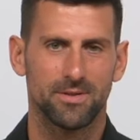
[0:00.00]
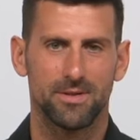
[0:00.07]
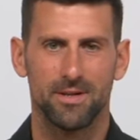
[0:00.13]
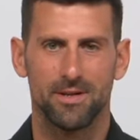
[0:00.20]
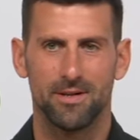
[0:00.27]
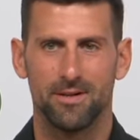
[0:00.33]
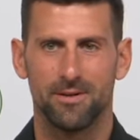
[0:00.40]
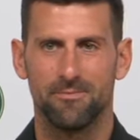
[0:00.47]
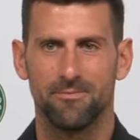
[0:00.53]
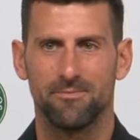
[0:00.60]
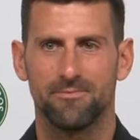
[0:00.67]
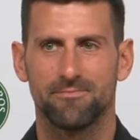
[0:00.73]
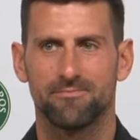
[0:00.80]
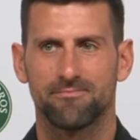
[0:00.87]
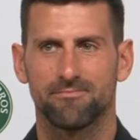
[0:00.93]

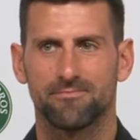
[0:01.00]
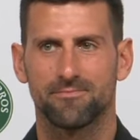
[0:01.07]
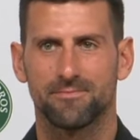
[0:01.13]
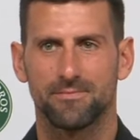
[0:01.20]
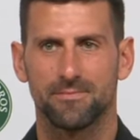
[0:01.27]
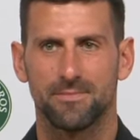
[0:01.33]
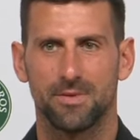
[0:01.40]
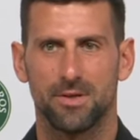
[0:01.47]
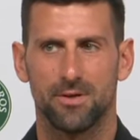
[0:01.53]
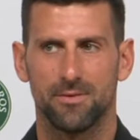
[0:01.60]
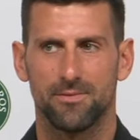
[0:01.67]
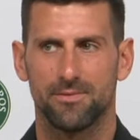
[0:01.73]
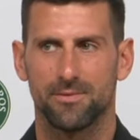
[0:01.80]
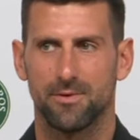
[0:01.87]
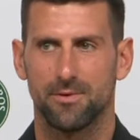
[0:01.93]

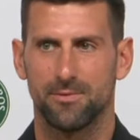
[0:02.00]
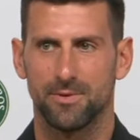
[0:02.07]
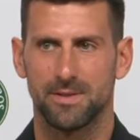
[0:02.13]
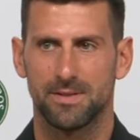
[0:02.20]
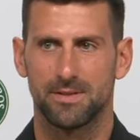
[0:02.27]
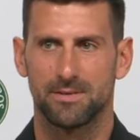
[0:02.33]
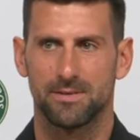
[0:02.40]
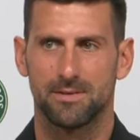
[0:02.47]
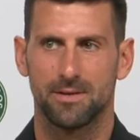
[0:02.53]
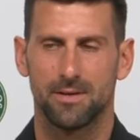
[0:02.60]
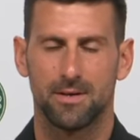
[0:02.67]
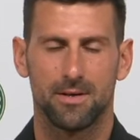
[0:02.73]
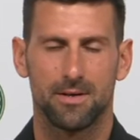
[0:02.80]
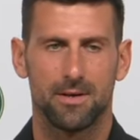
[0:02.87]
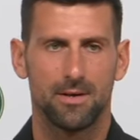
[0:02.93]
I've always
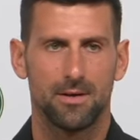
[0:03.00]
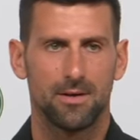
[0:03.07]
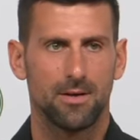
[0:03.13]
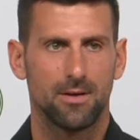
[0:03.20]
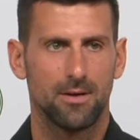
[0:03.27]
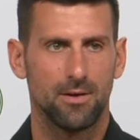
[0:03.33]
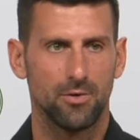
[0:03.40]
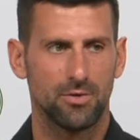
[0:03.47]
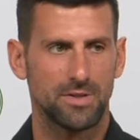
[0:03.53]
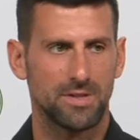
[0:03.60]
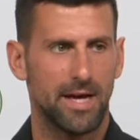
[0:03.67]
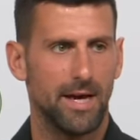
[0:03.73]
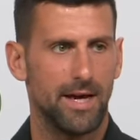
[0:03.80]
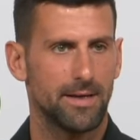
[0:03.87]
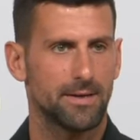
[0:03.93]
looked
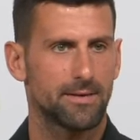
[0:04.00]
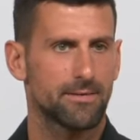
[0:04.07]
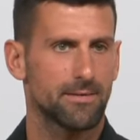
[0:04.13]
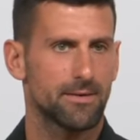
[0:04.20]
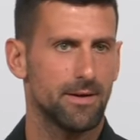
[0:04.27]
ahead,